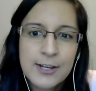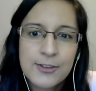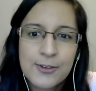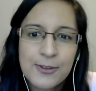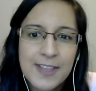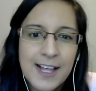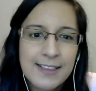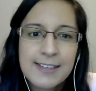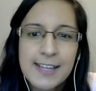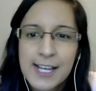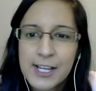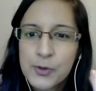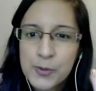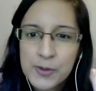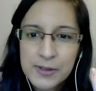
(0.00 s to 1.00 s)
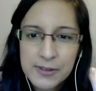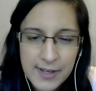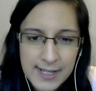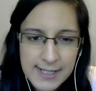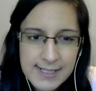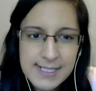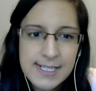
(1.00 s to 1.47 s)
So that's an annual
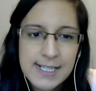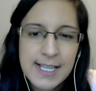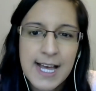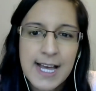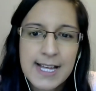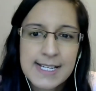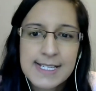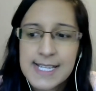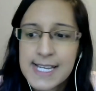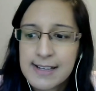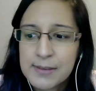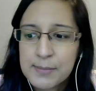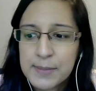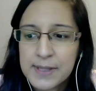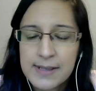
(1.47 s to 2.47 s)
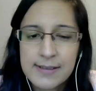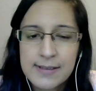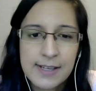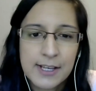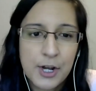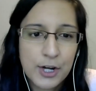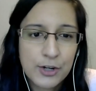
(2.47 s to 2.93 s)
event that takes
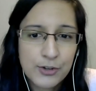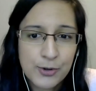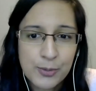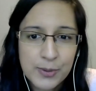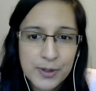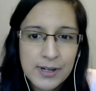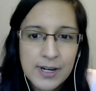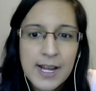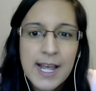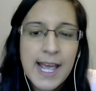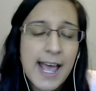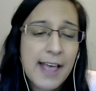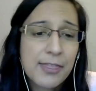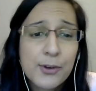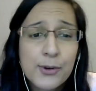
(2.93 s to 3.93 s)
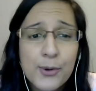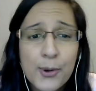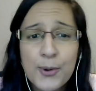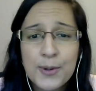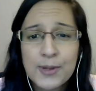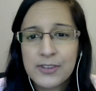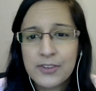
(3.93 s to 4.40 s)
place in October. And the
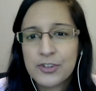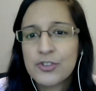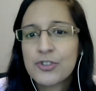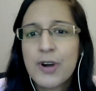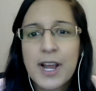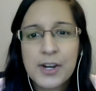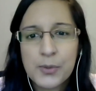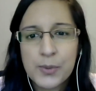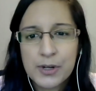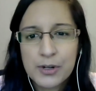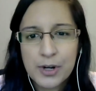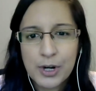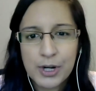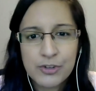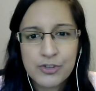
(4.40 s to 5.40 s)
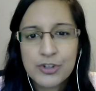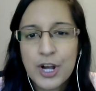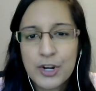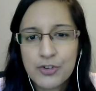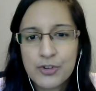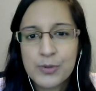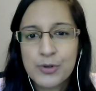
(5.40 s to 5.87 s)
goal is to try to encourage
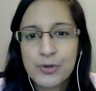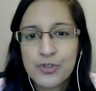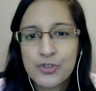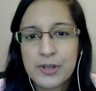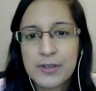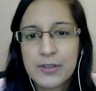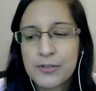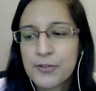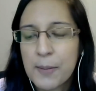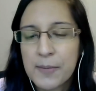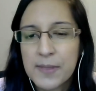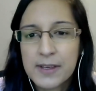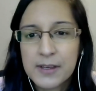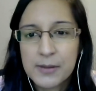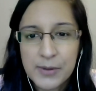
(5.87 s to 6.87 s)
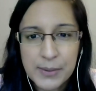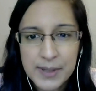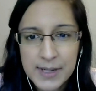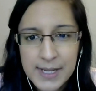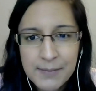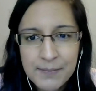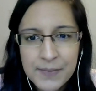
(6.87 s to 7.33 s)
contributions from the
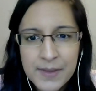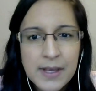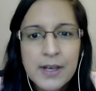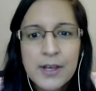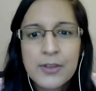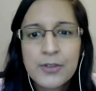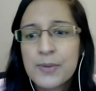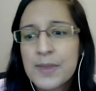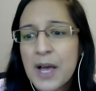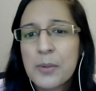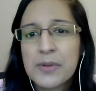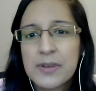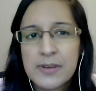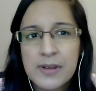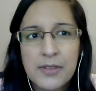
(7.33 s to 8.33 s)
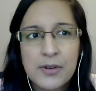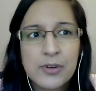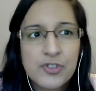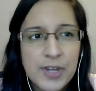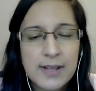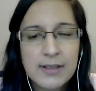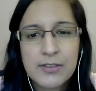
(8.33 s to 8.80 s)
community. So that was another
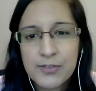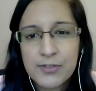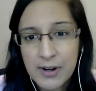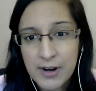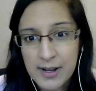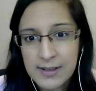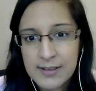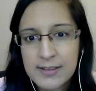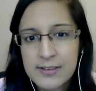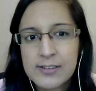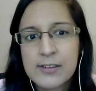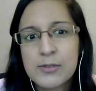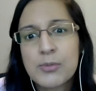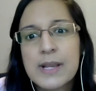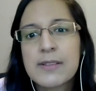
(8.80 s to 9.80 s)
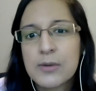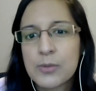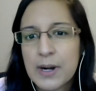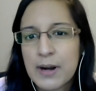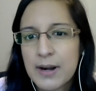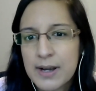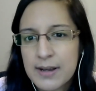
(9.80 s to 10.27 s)
chance for us to raise
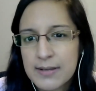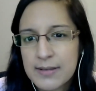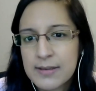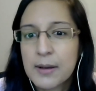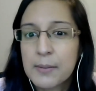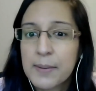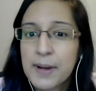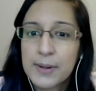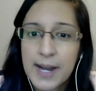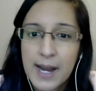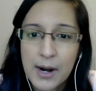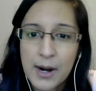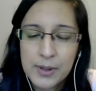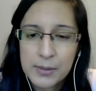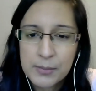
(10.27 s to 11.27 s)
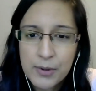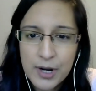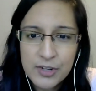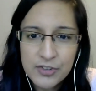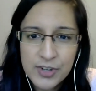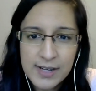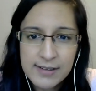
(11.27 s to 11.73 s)
awareness about our
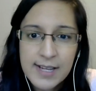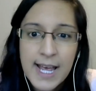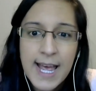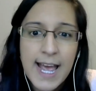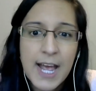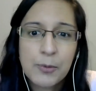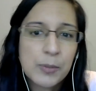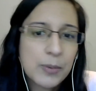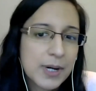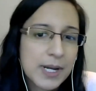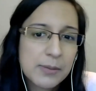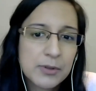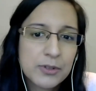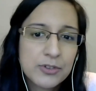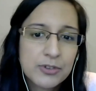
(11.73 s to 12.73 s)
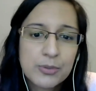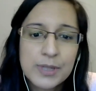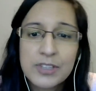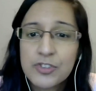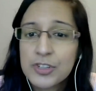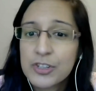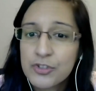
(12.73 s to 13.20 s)
project. And we were able to
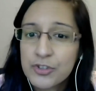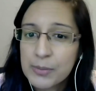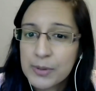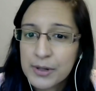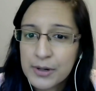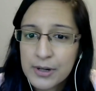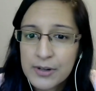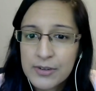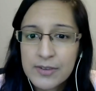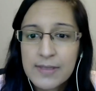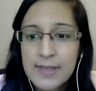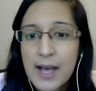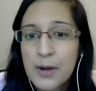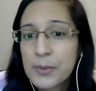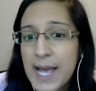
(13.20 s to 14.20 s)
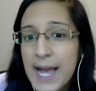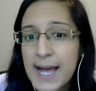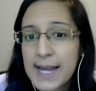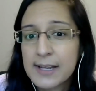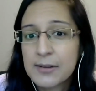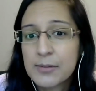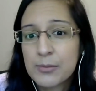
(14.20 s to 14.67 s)
reach contributors that we
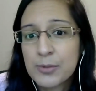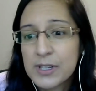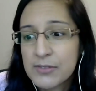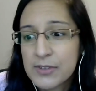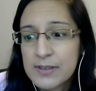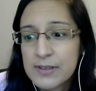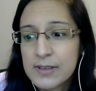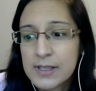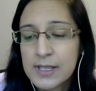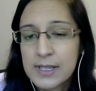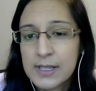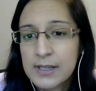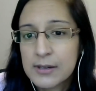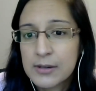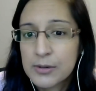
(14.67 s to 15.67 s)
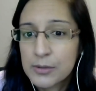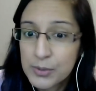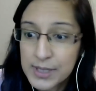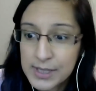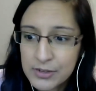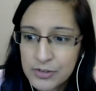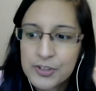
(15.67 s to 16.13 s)
hadn't previously
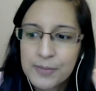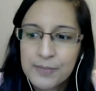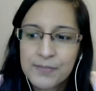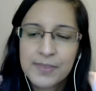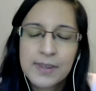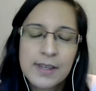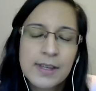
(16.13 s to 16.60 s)
reached.